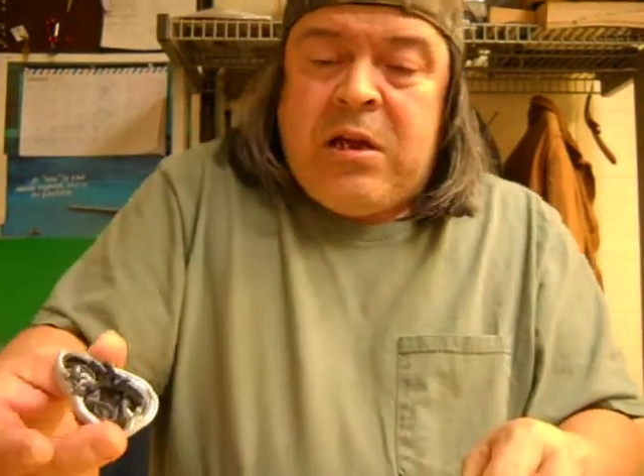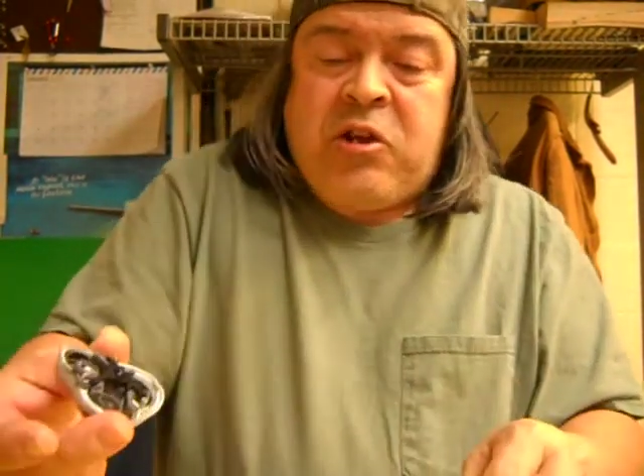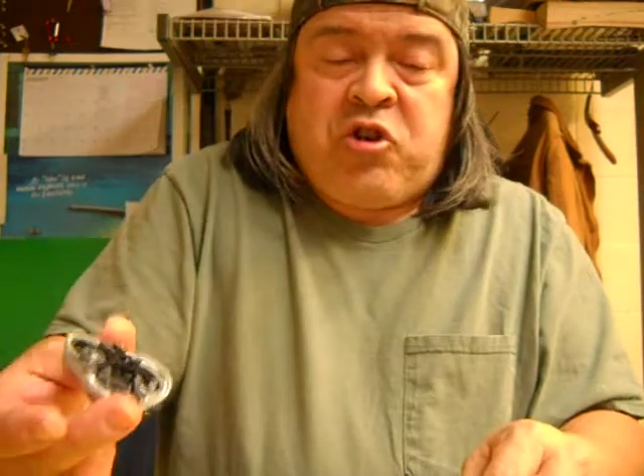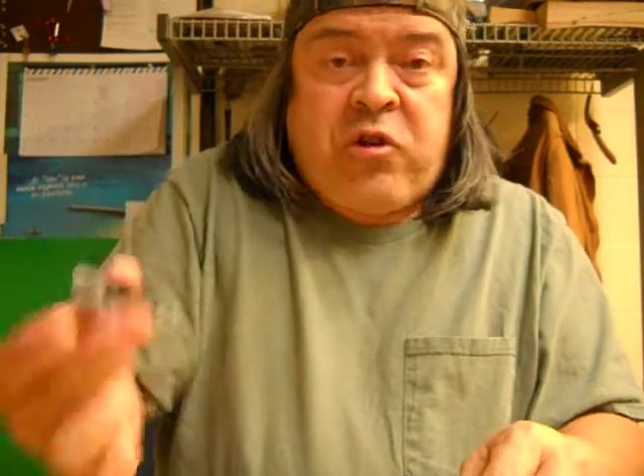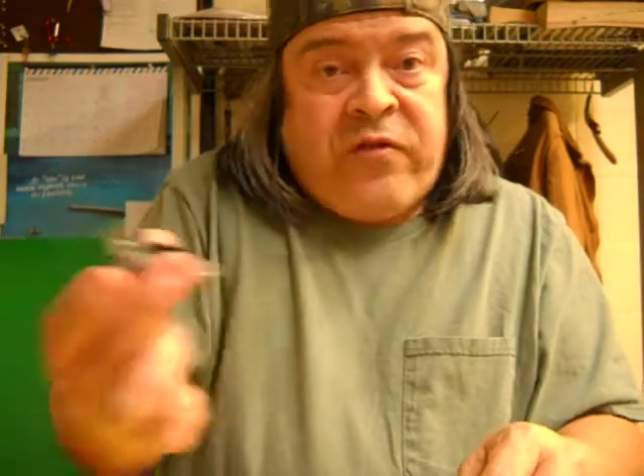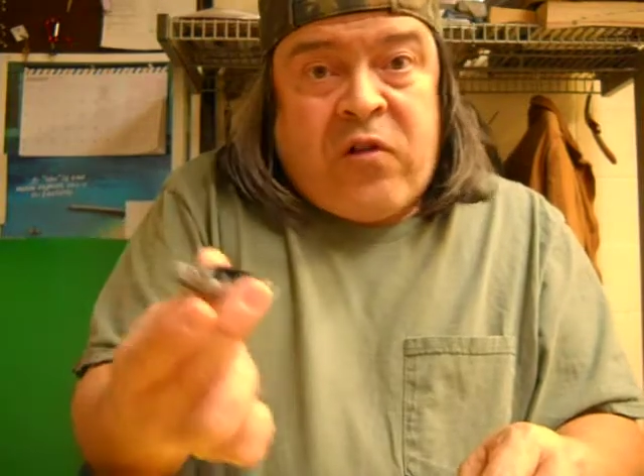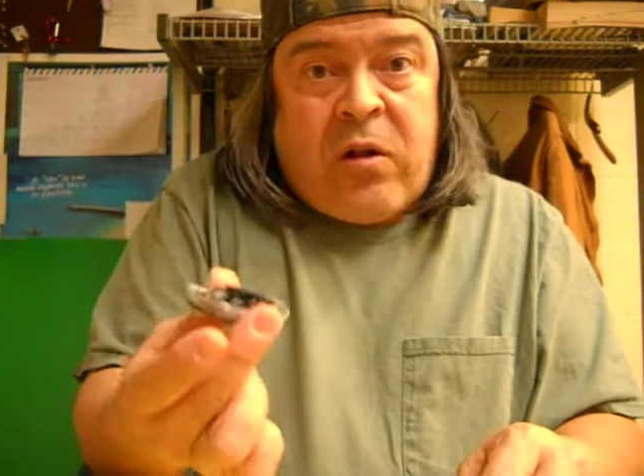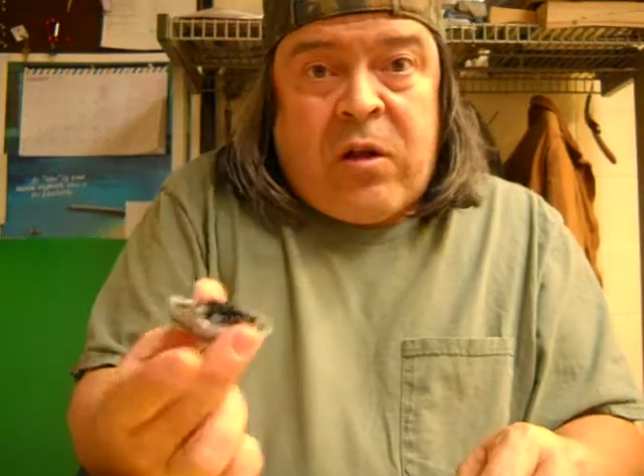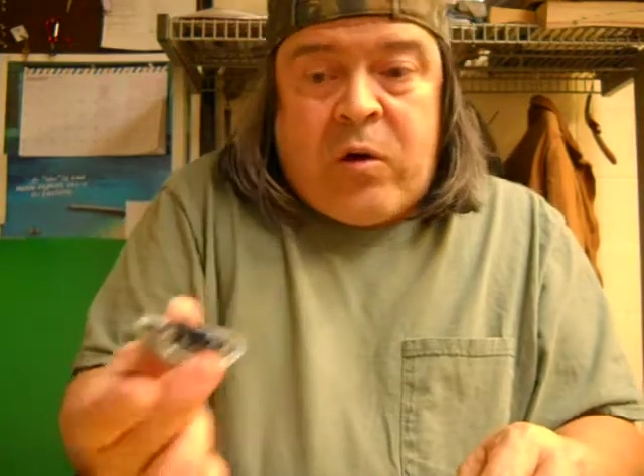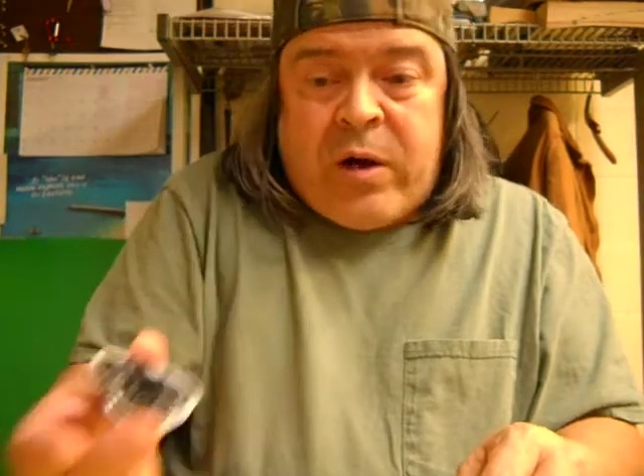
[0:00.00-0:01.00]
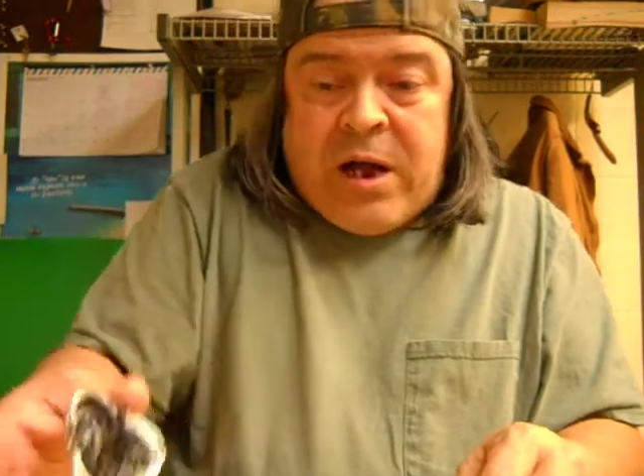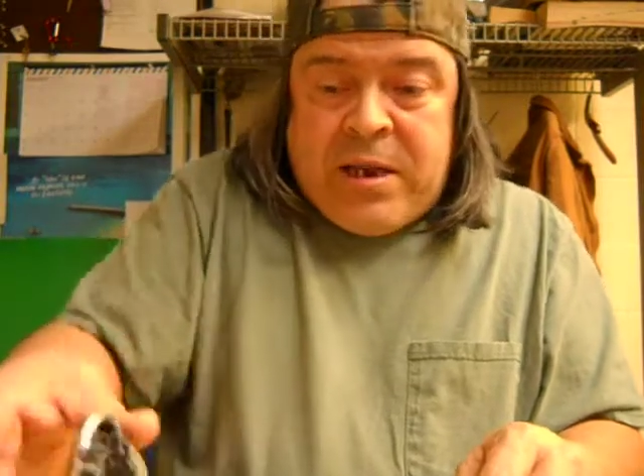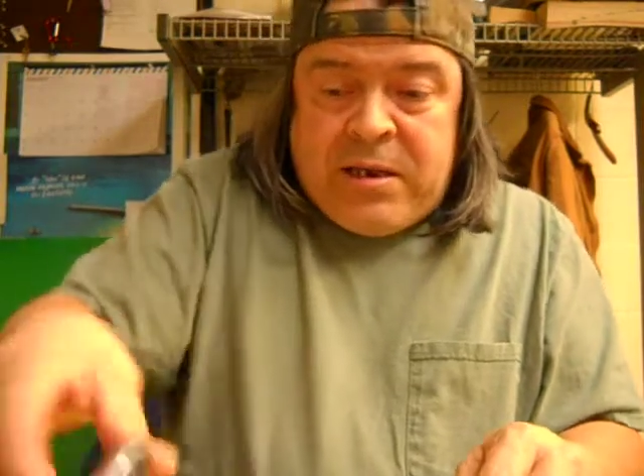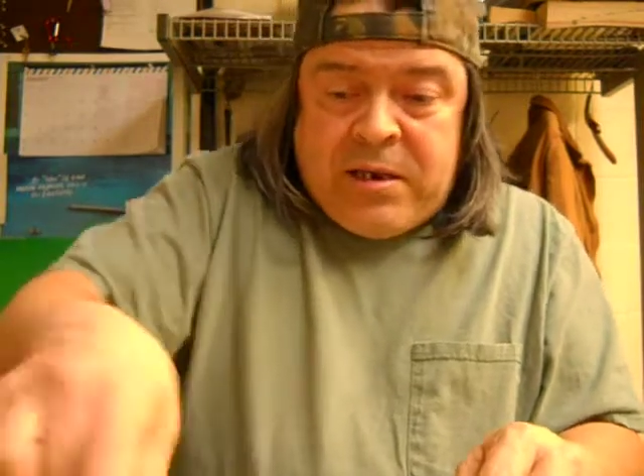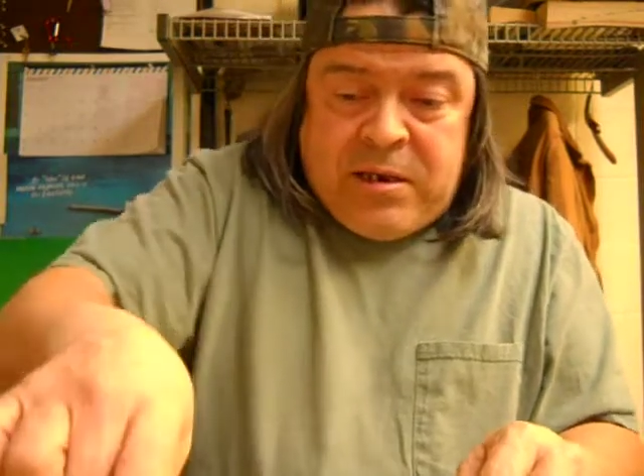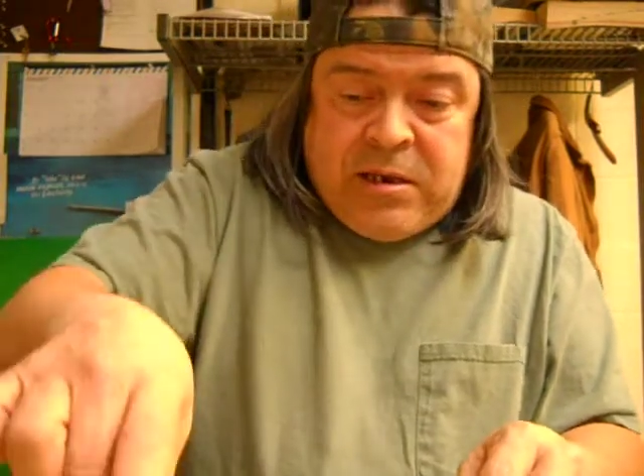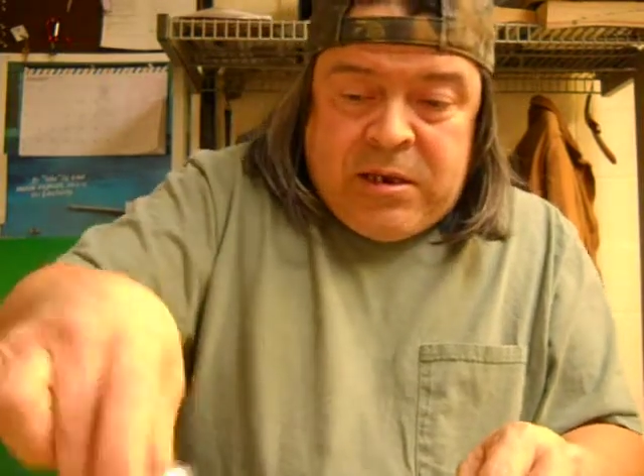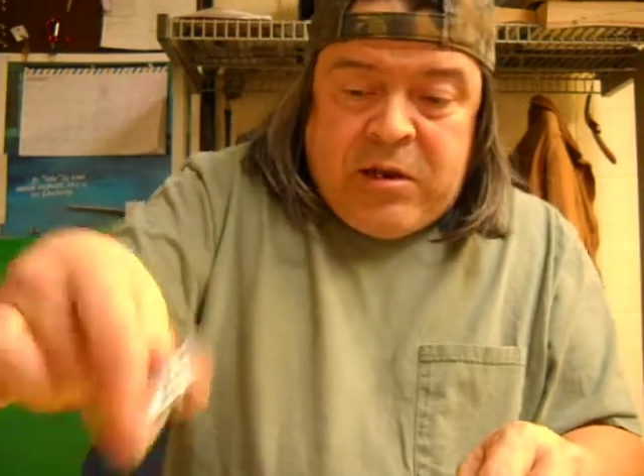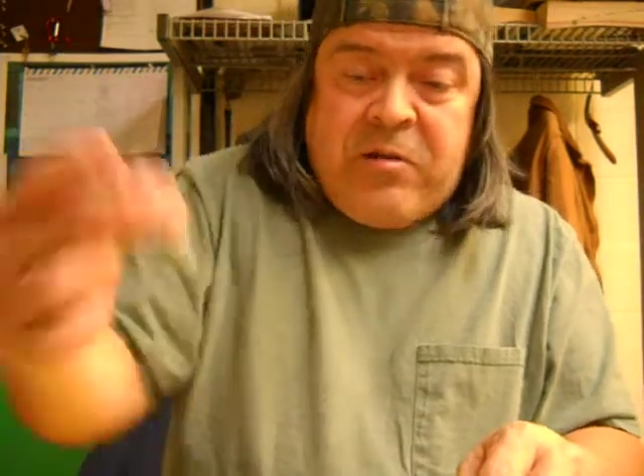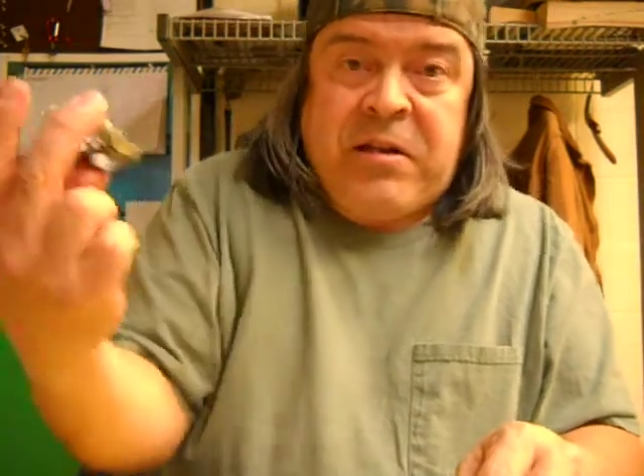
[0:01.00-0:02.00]
It should fall all out.
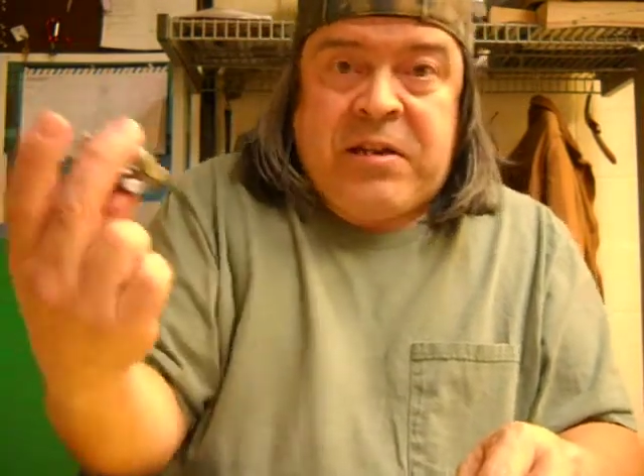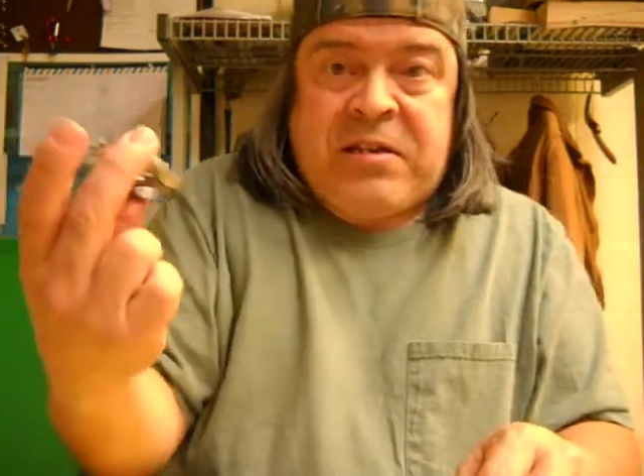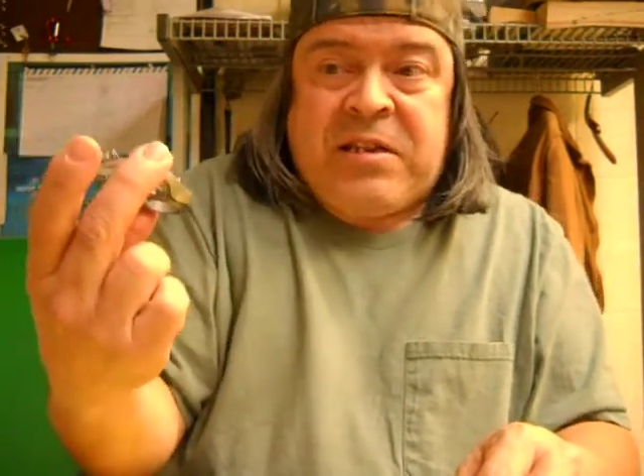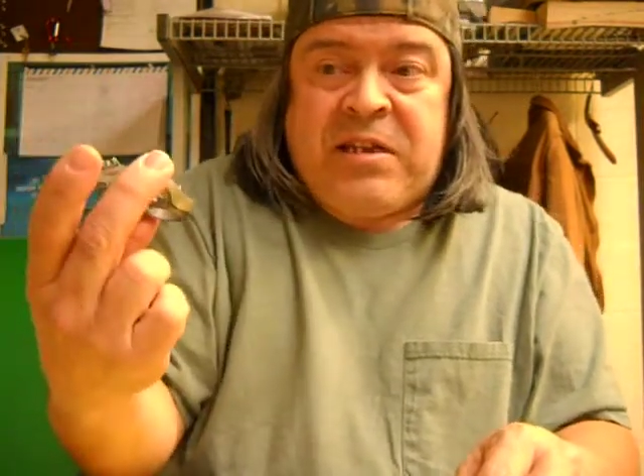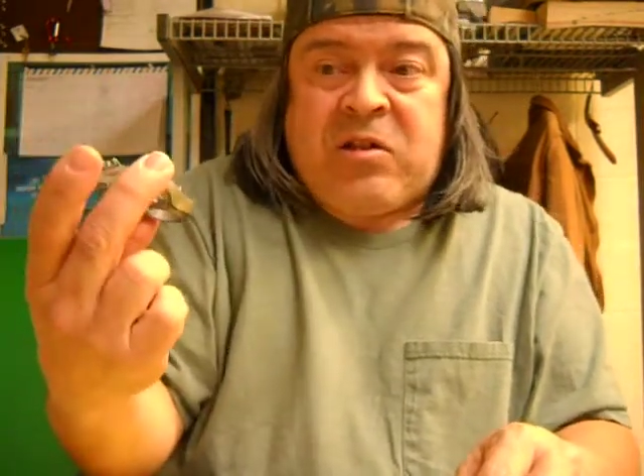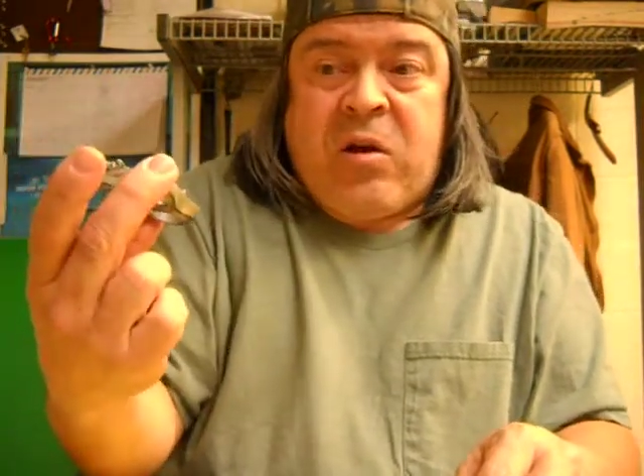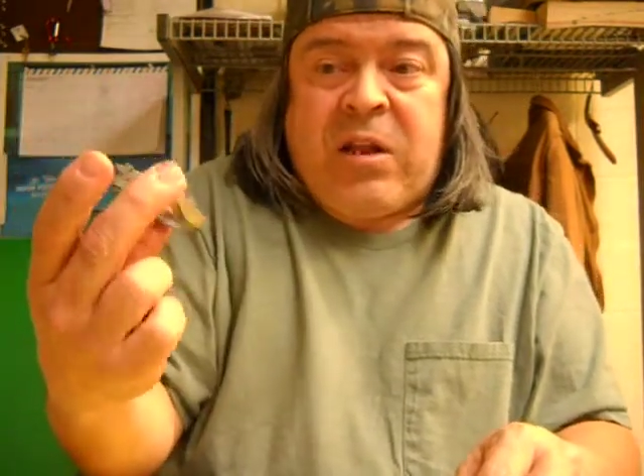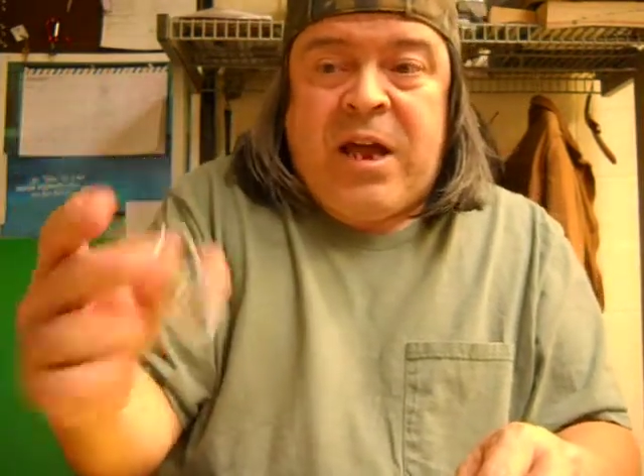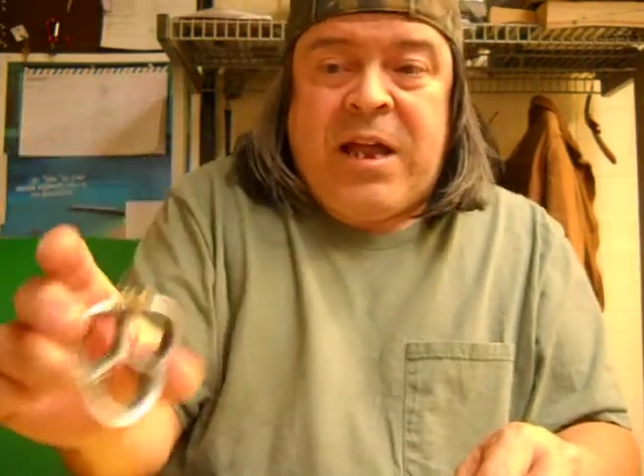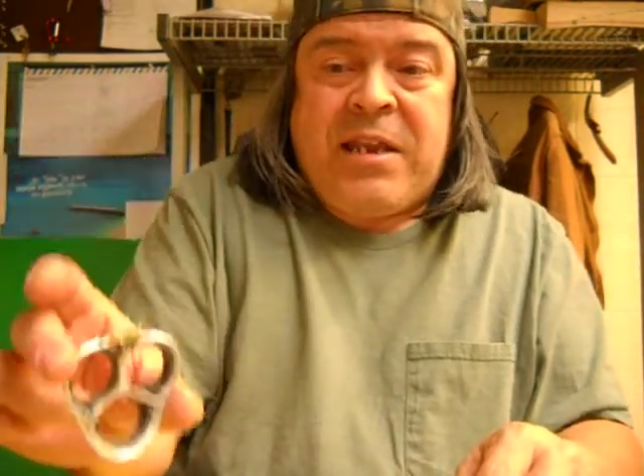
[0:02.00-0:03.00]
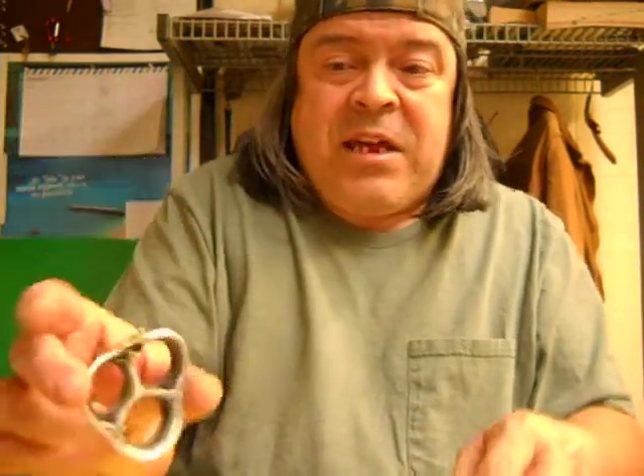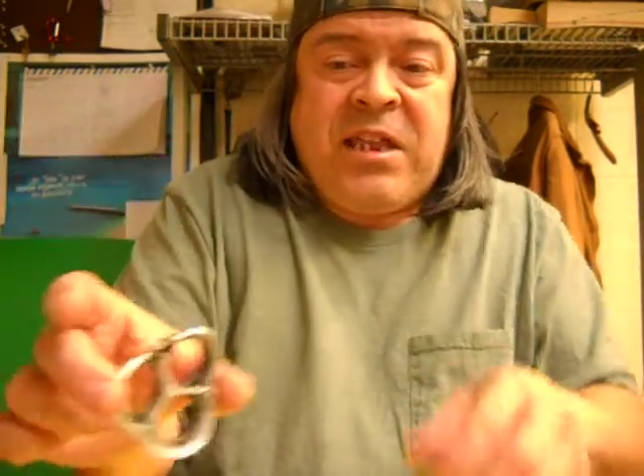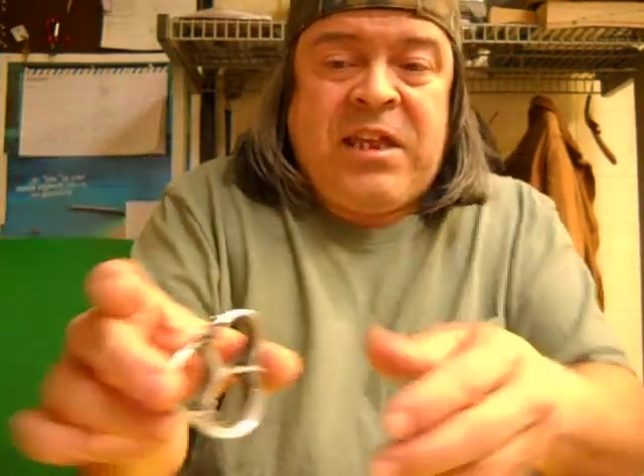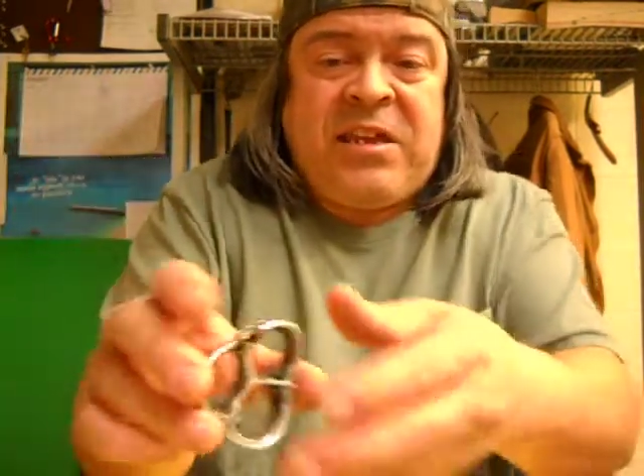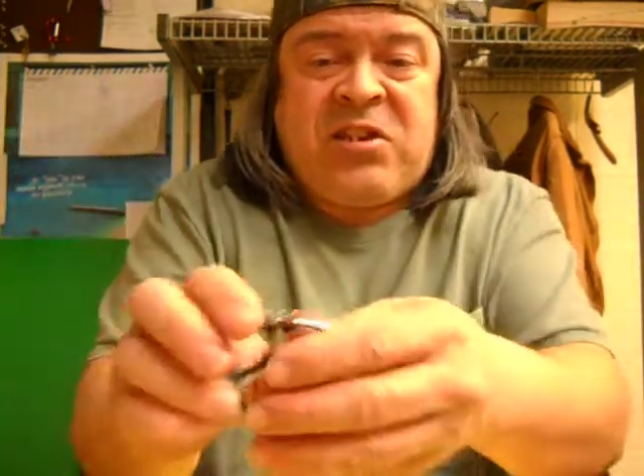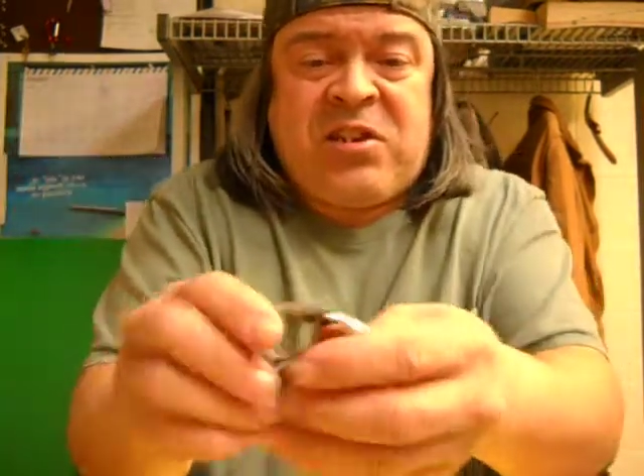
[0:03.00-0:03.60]
There it is. It's all out. This,